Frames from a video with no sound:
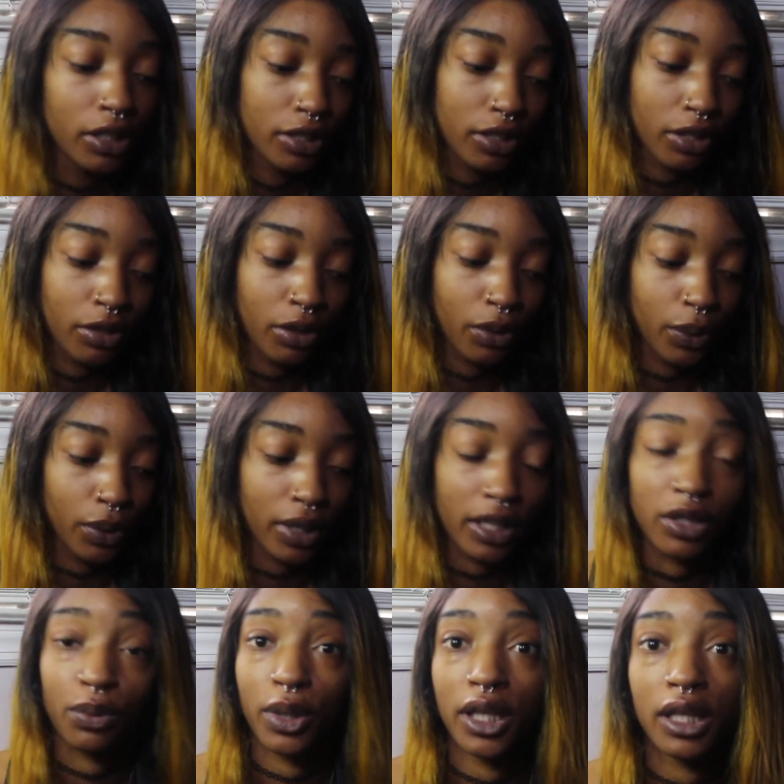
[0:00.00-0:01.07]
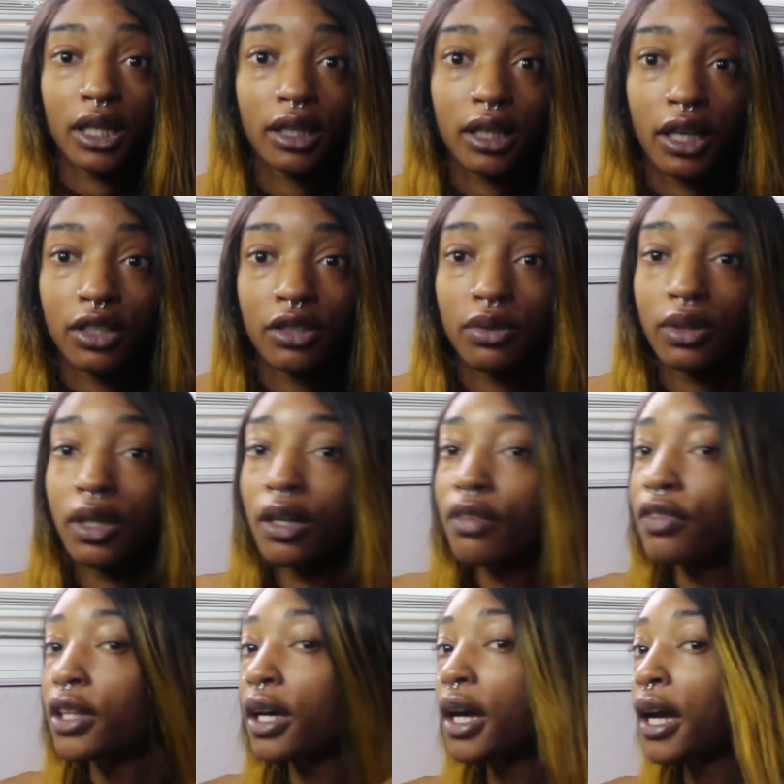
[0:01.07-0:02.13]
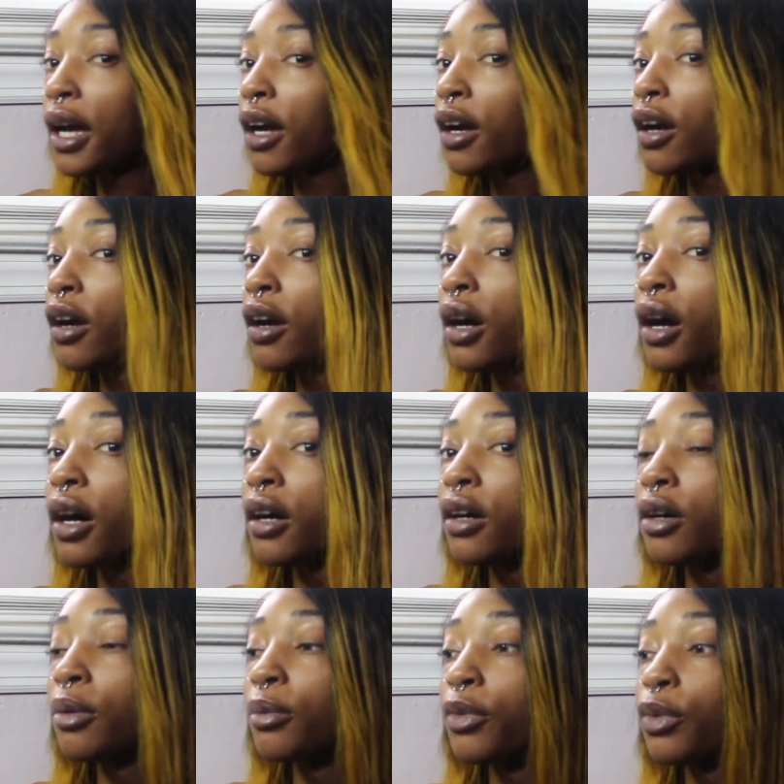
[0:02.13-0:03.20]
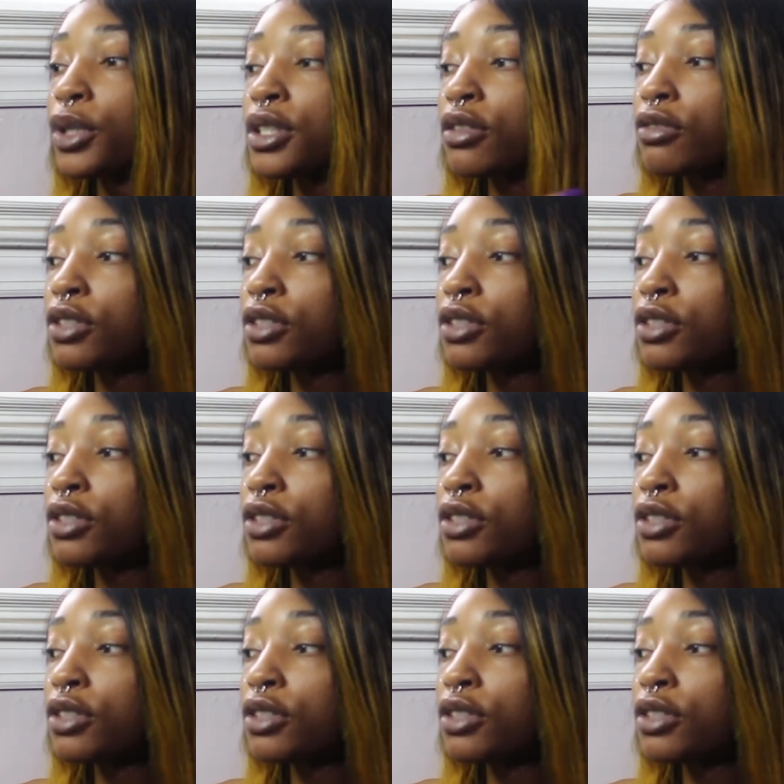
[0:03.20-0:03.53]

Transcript: So that's one thing that I do love. The hair was